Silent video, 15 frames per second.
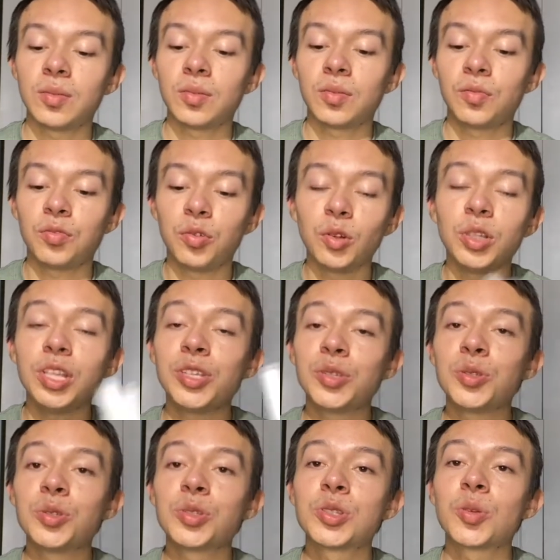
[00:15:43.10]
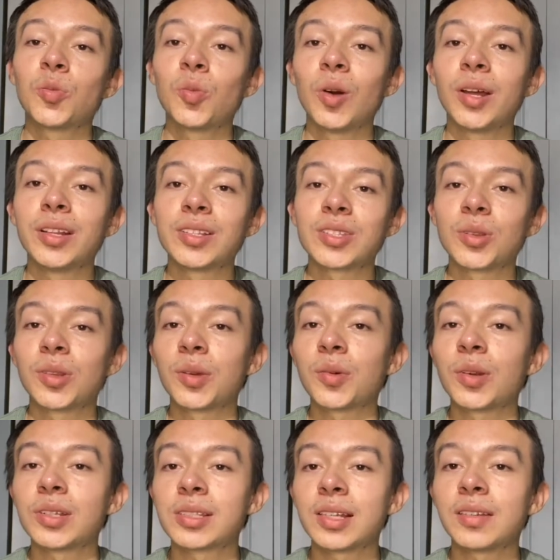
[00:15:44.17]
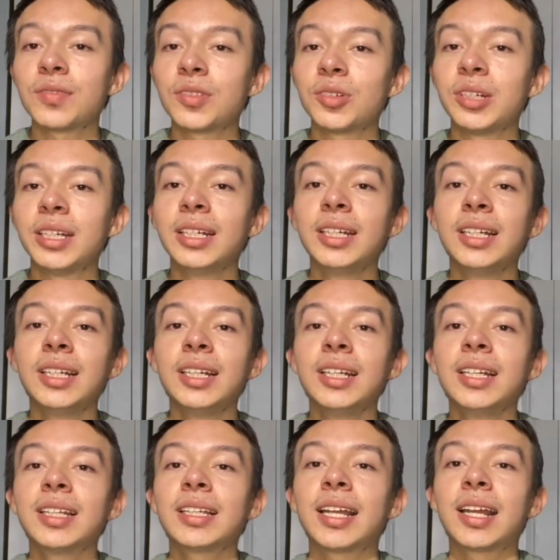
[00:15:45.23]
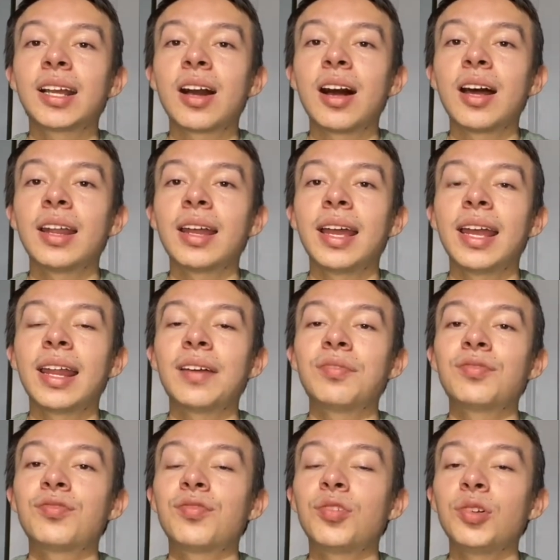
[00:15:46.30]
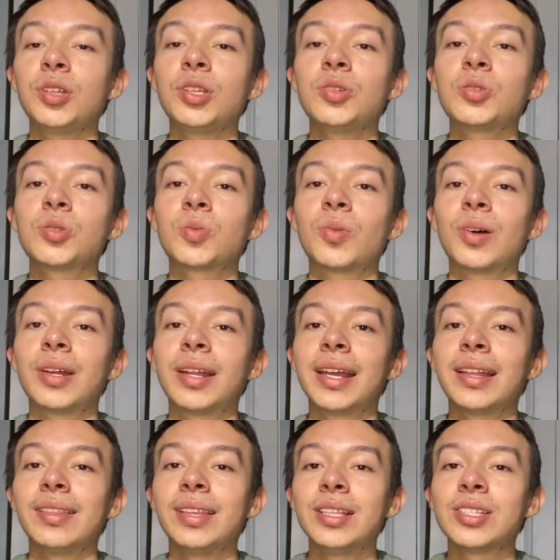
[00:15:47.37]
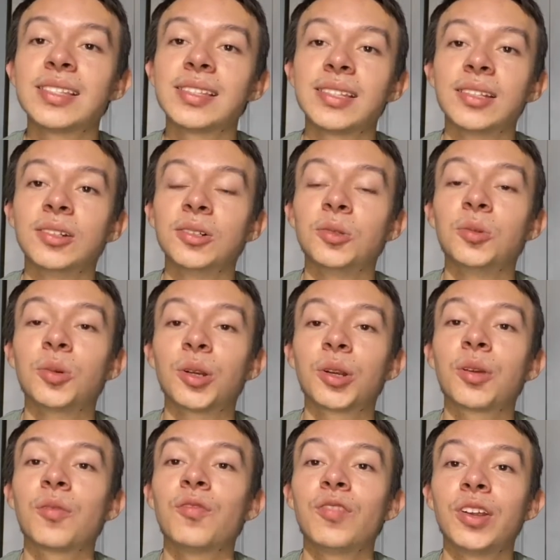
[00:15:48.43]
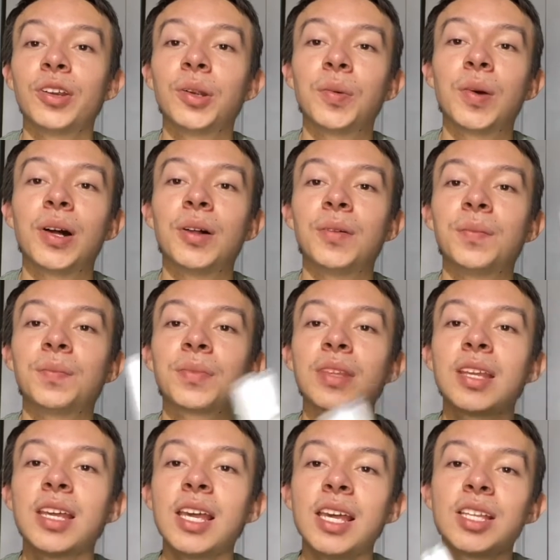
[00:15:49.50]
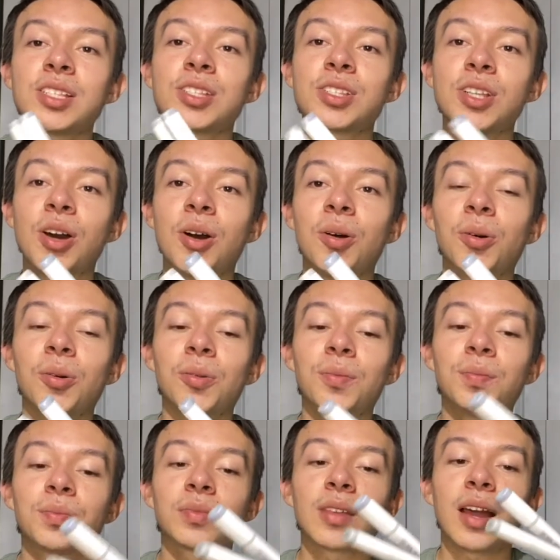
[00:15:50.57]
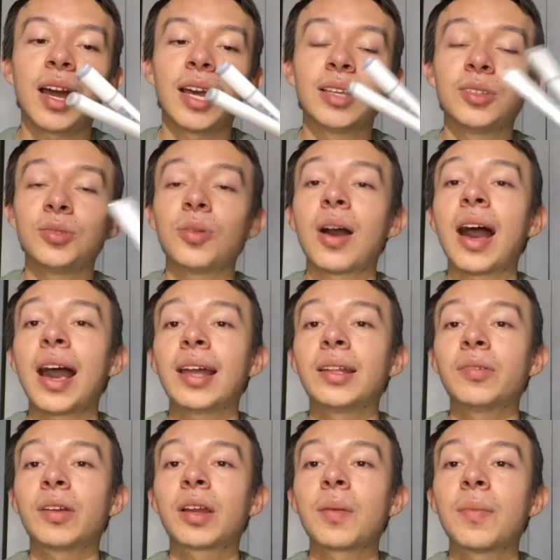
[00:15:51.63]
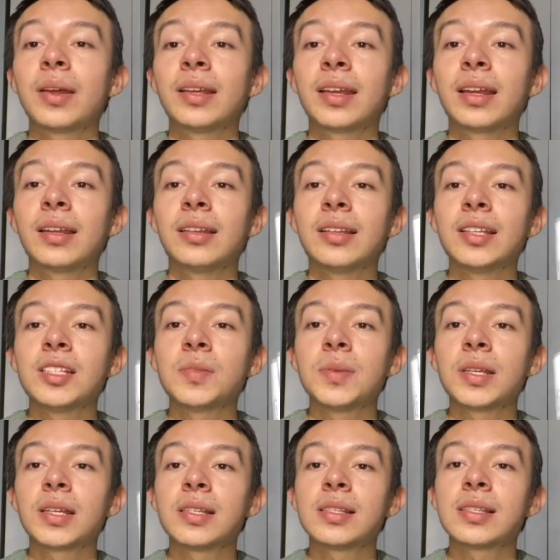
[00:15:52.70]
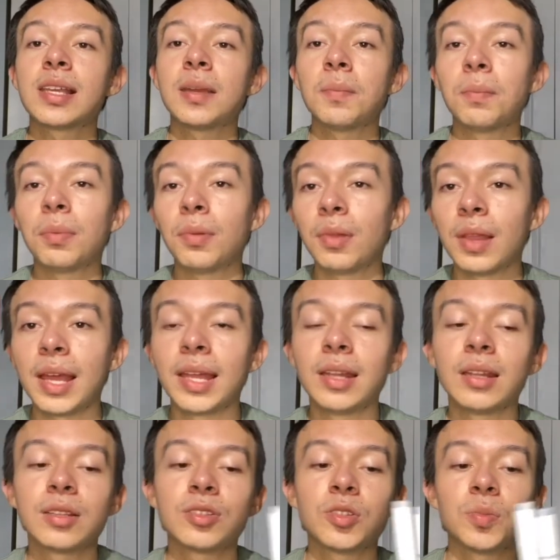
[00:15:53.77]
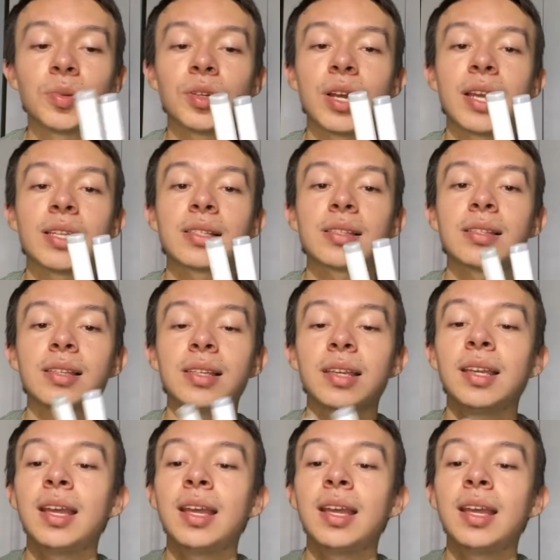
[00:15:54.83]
fully used one, so they were a set of three that I got, and I've fully used one, and these still work very well. So I do highly recommend getting these because they blend super nicely,